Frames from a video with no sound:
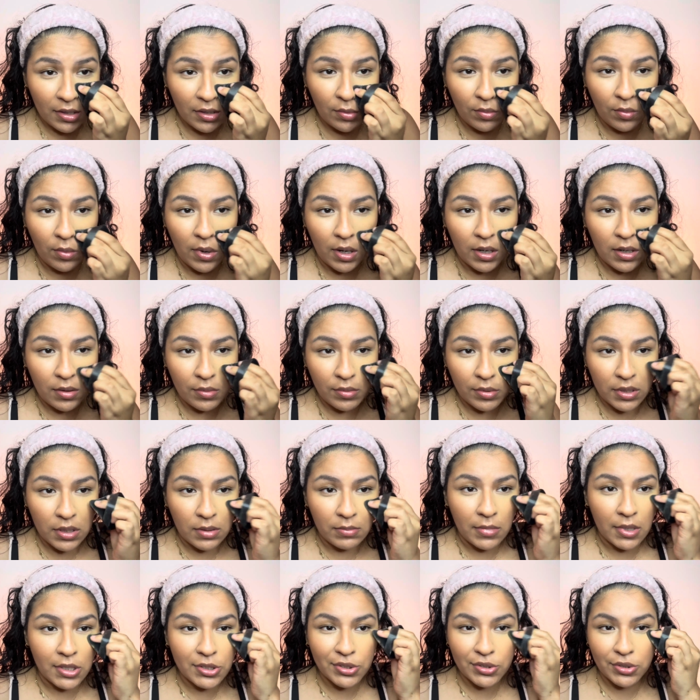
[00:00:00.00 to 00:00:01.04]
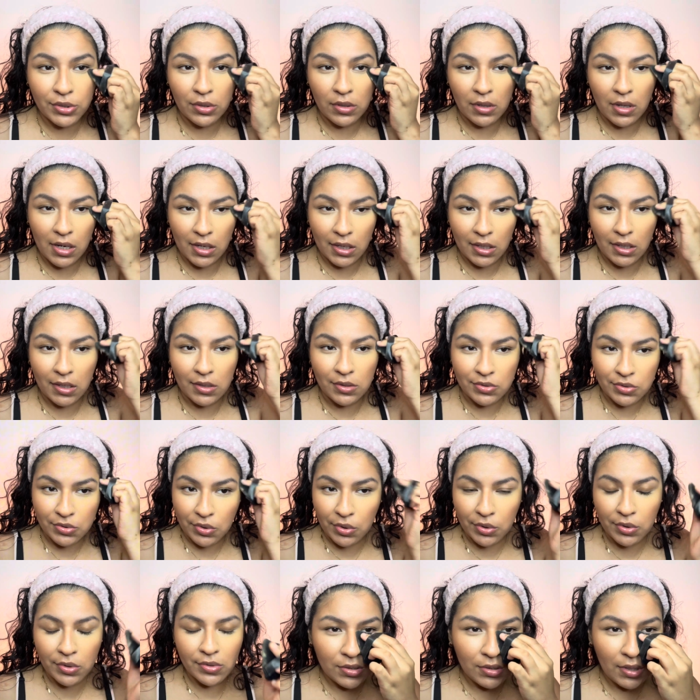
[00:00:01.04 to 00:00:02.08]
you want to really make sure you're locking in those
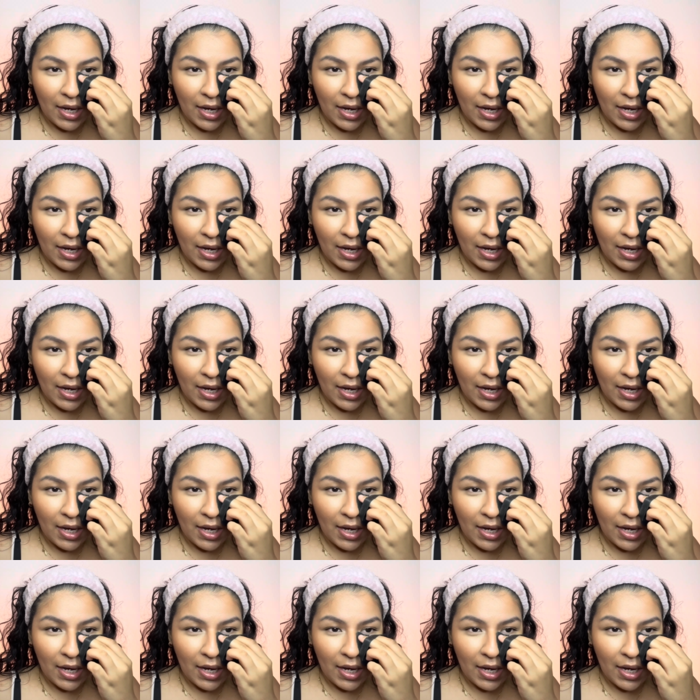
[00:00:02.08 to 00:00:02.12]
oils.